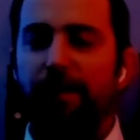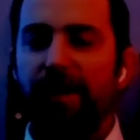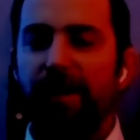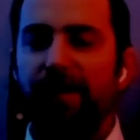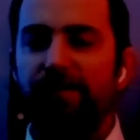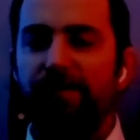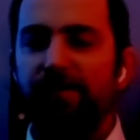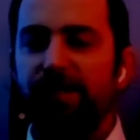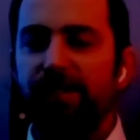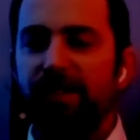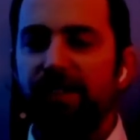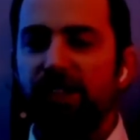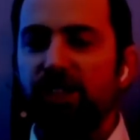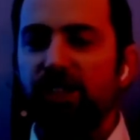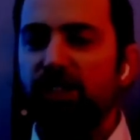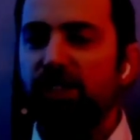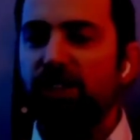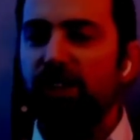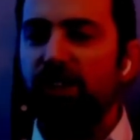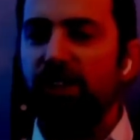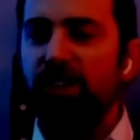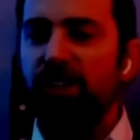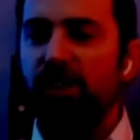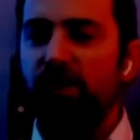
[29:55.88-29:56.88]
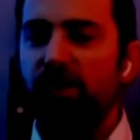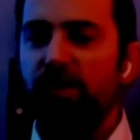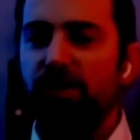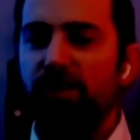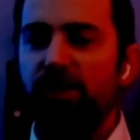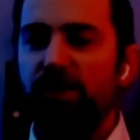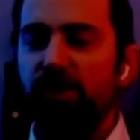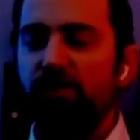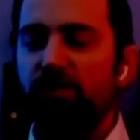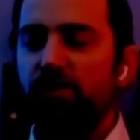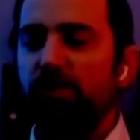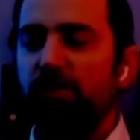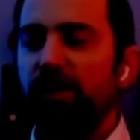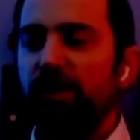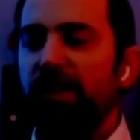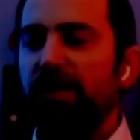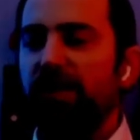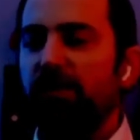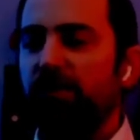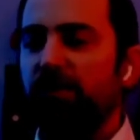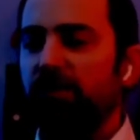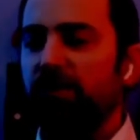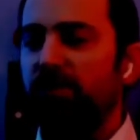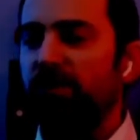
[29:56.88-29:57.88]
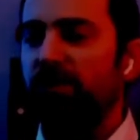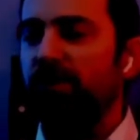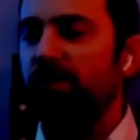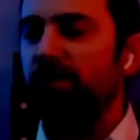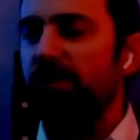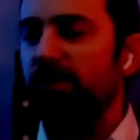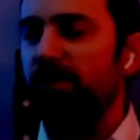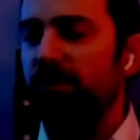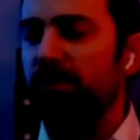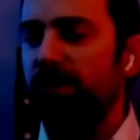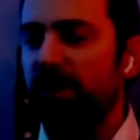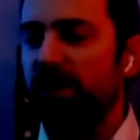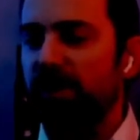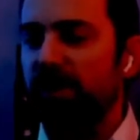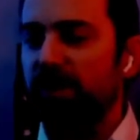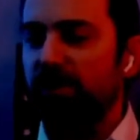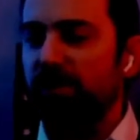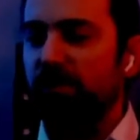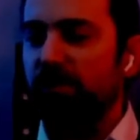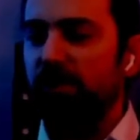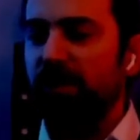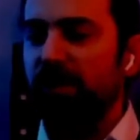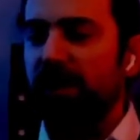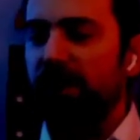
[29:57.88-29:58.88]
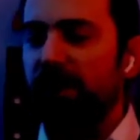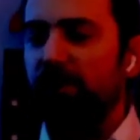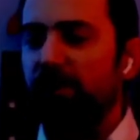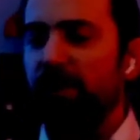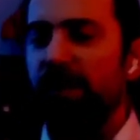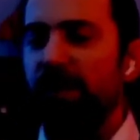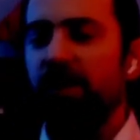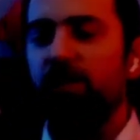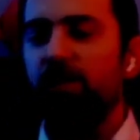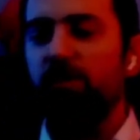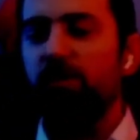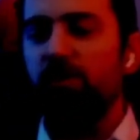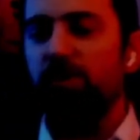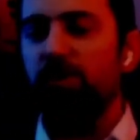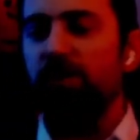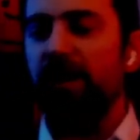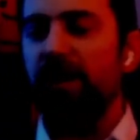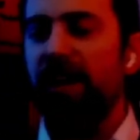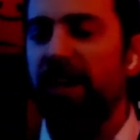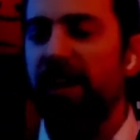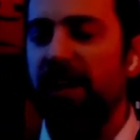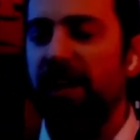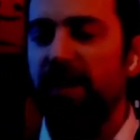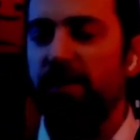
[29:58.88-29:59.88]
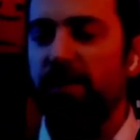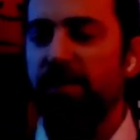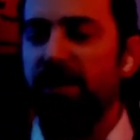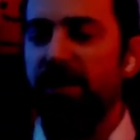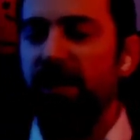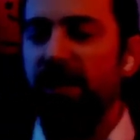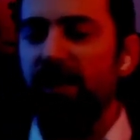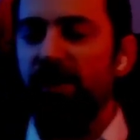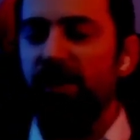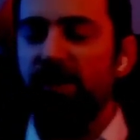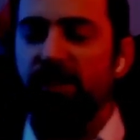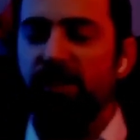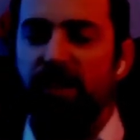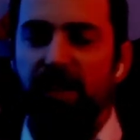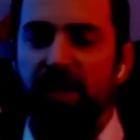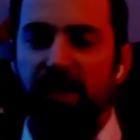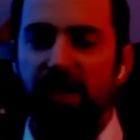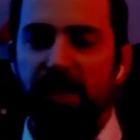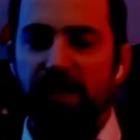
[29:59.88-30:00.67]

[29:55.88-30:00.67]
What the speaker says: But just there's some really cool AI upscalers